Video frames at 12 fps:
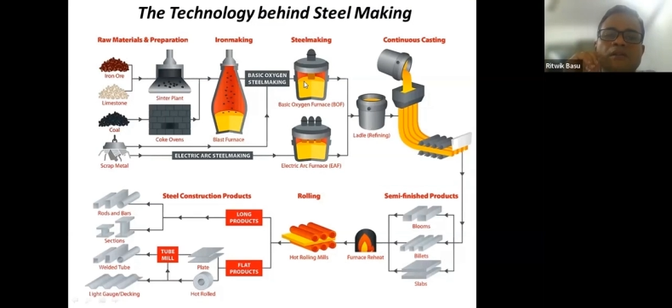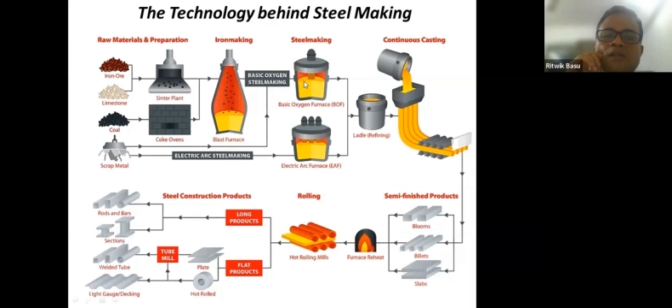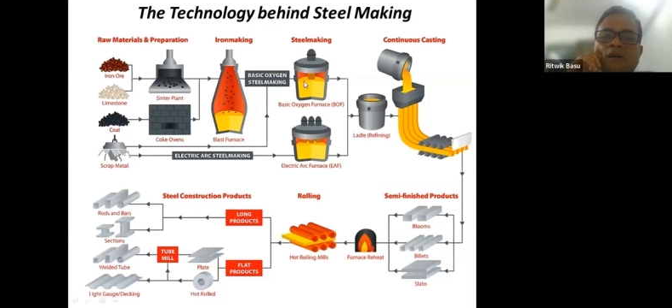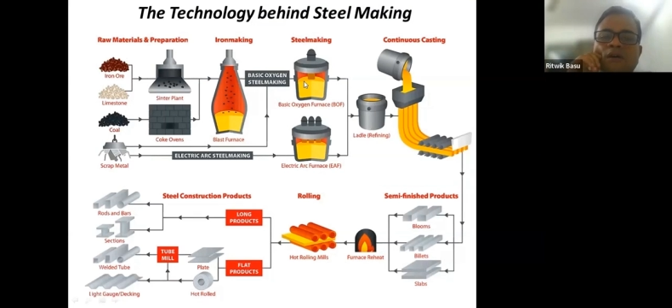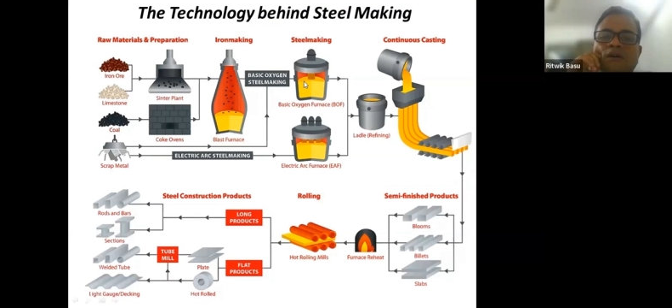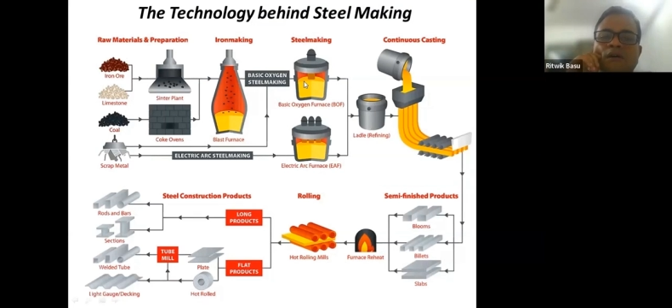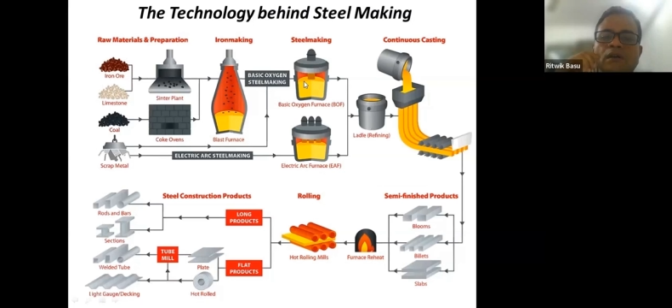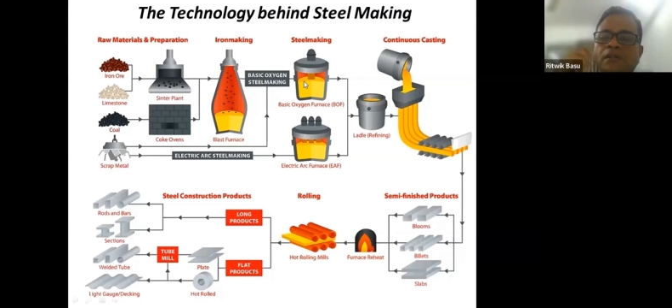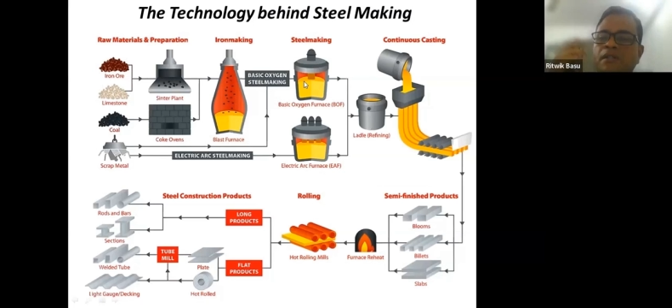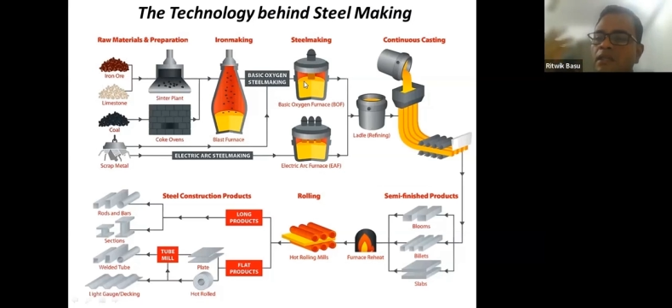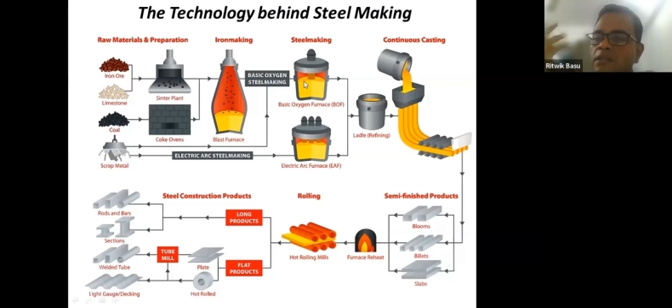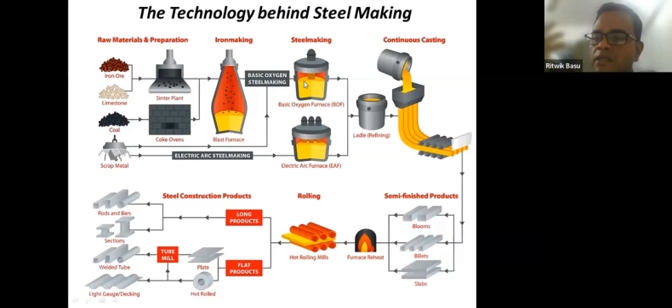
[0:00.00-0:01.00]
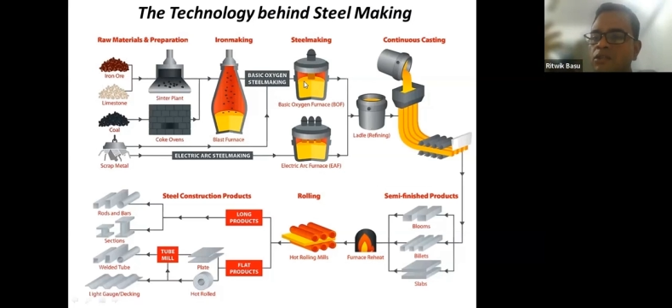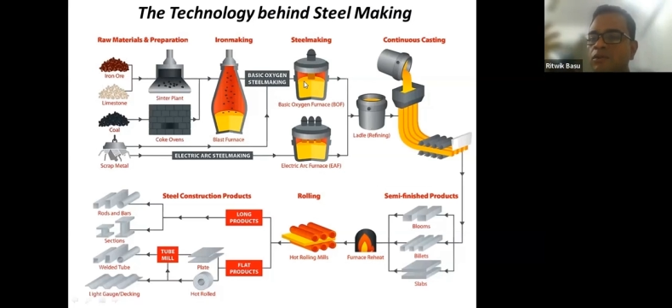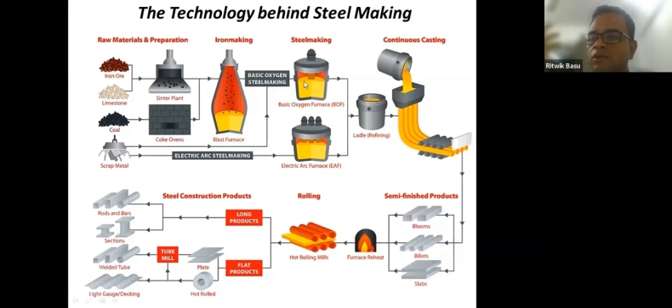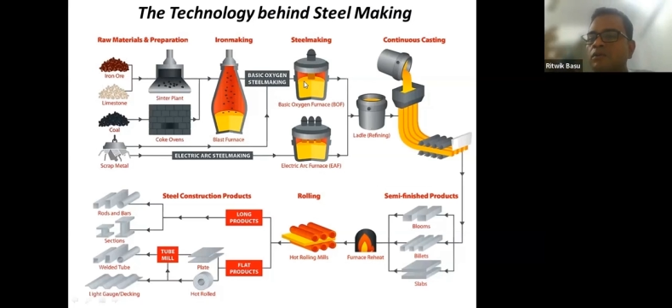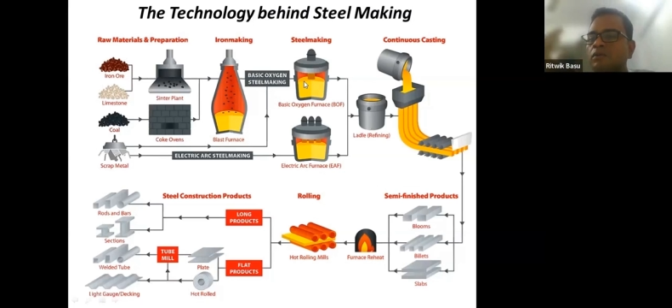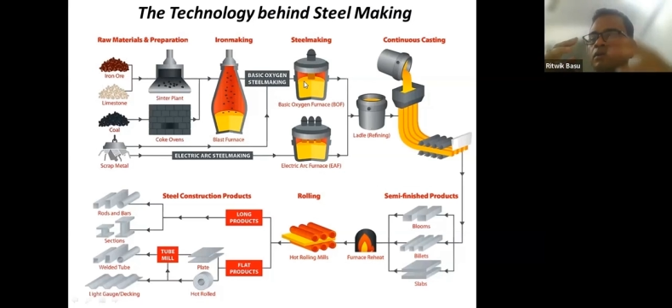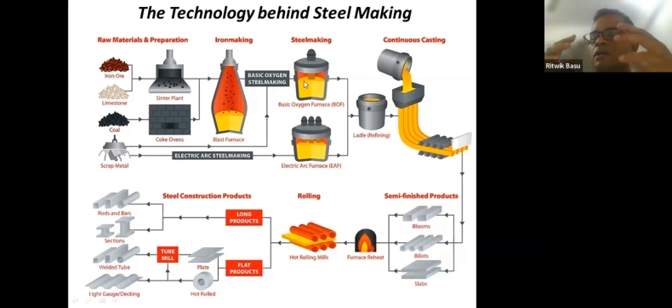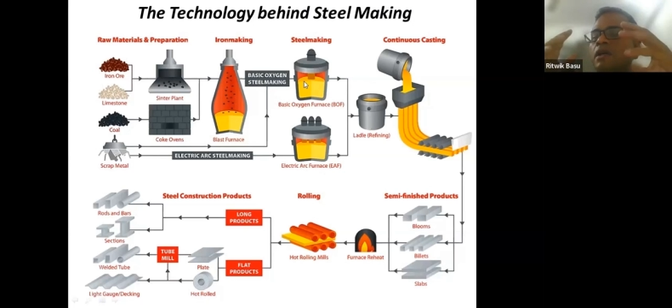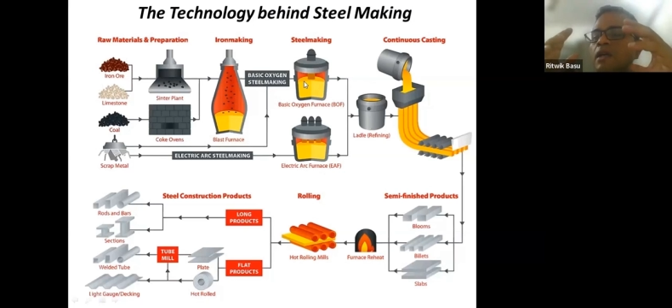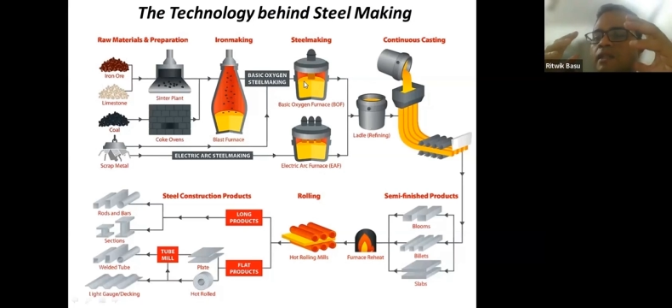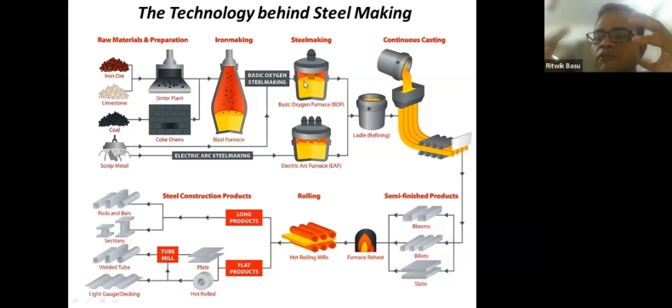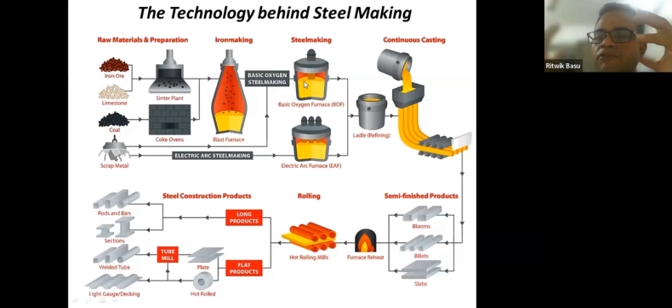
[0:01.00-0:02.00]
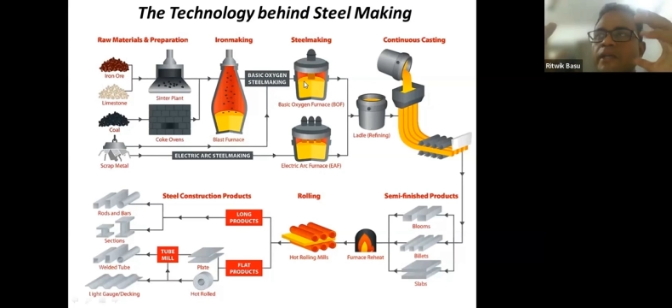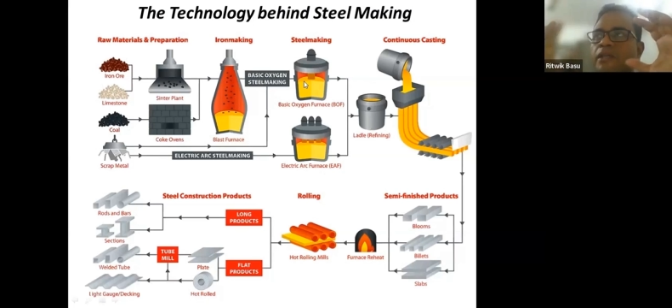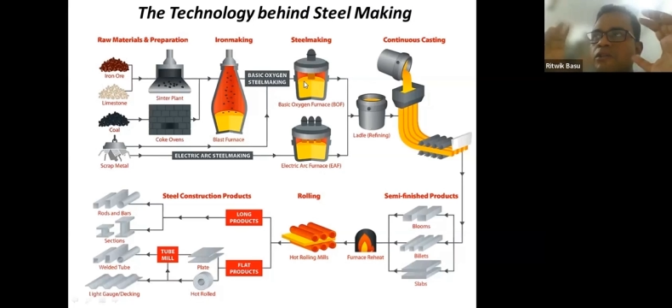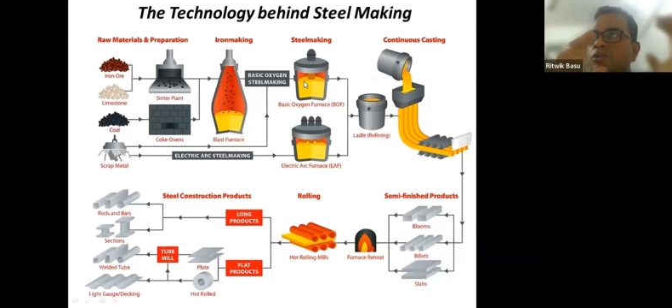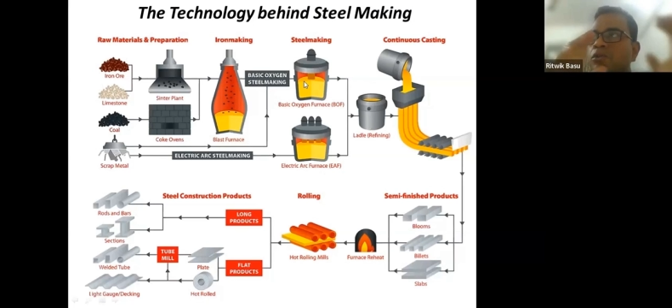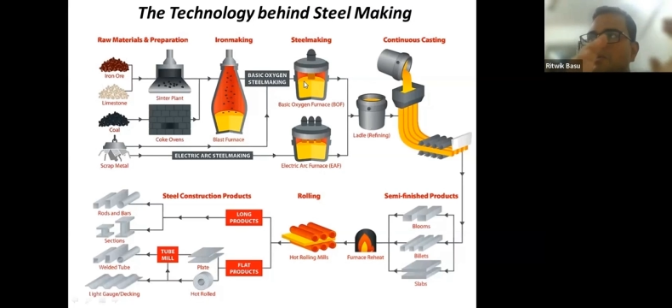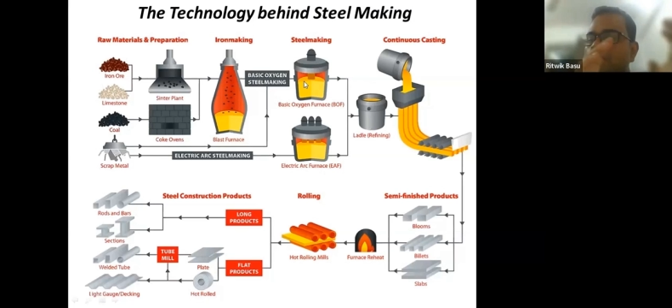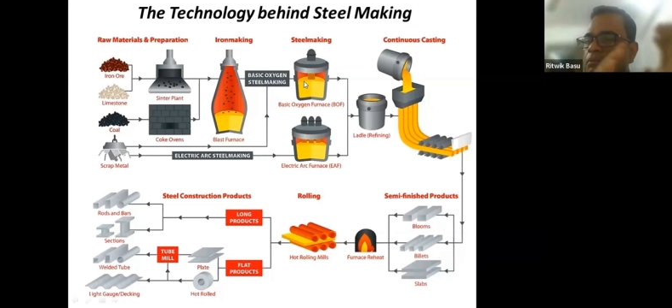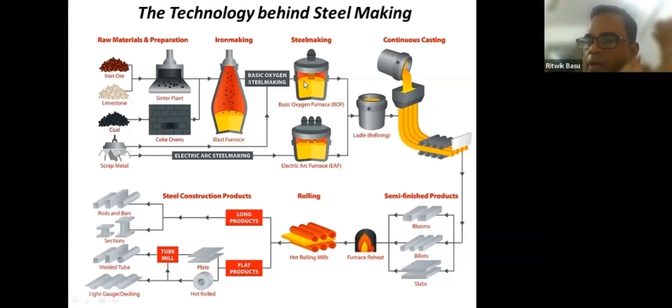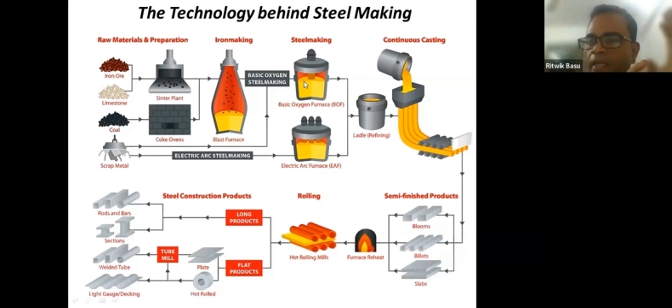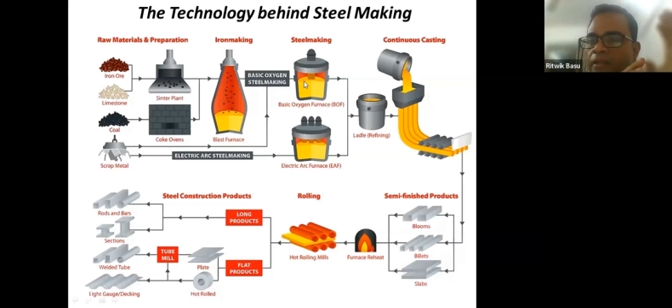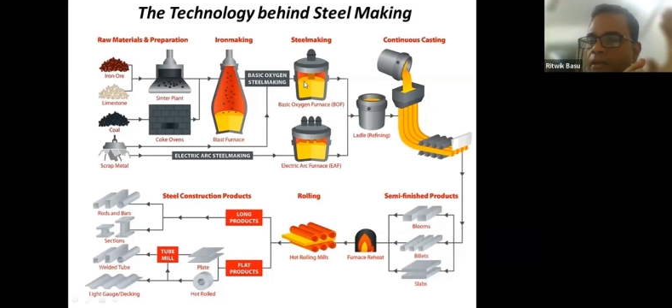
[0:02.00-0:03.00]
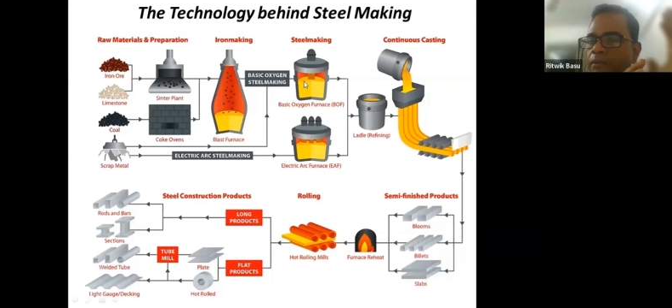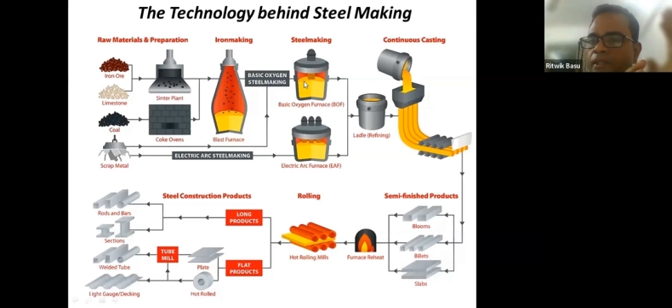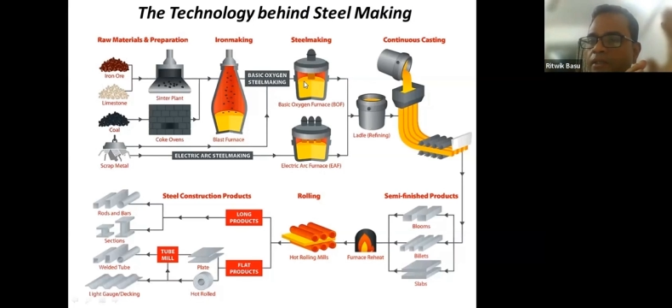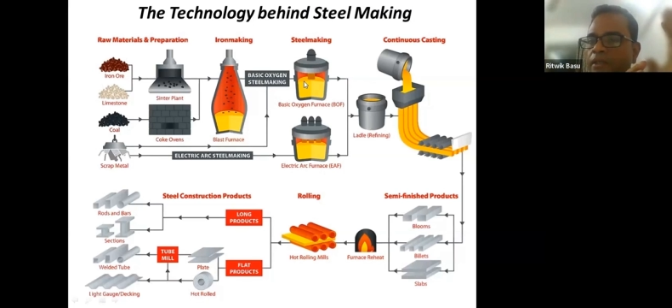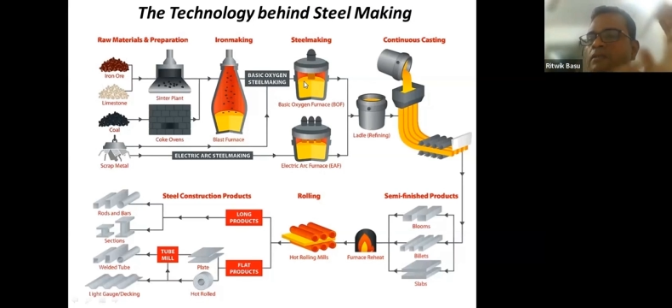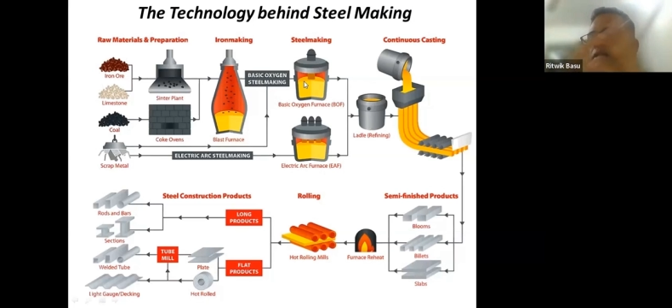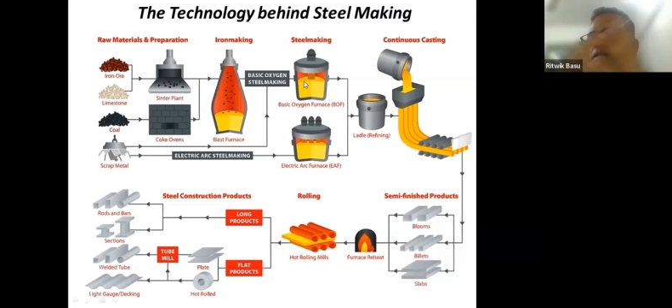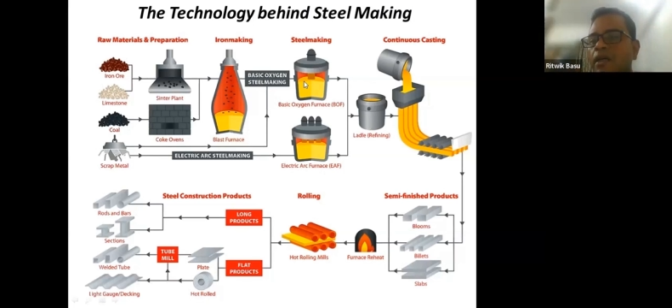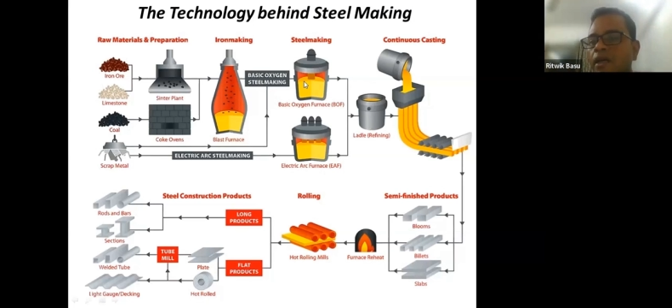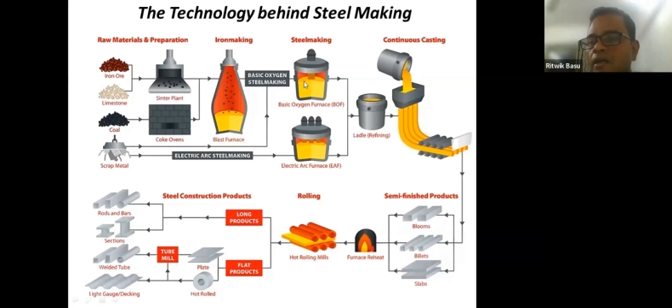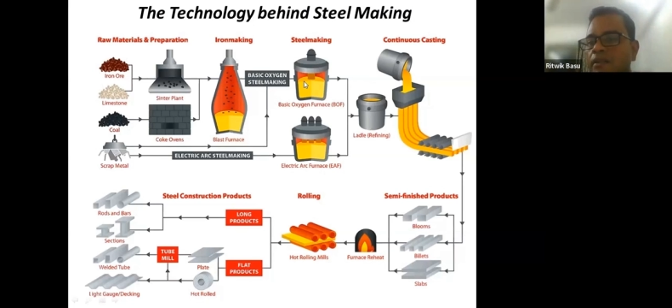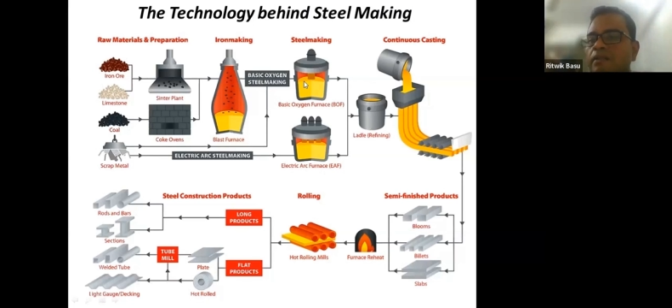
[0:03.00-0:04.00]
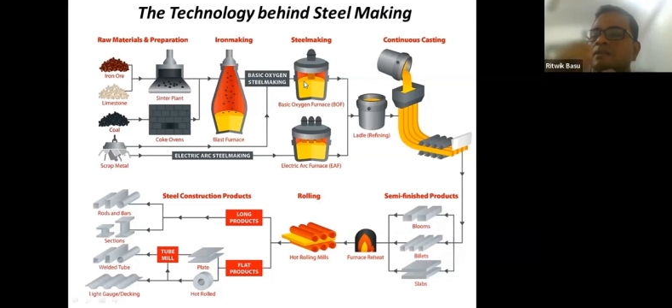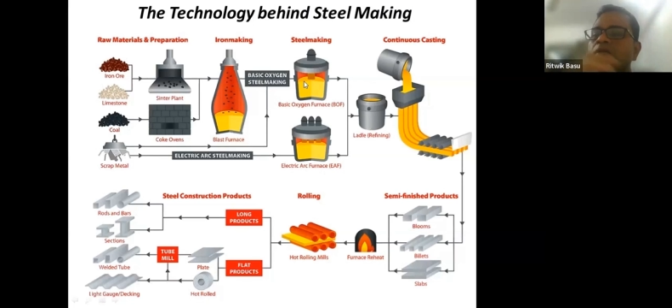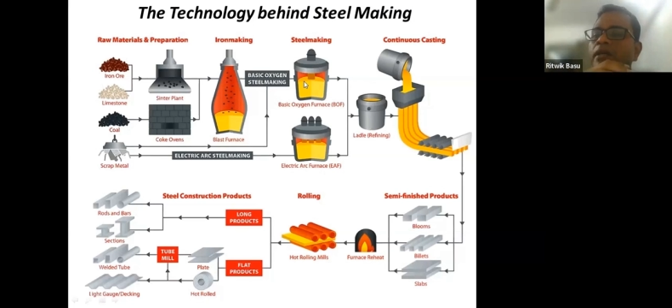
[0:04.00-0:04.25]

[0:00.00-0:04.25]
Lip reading: So steels, as you know, are classified into clean carbon steels and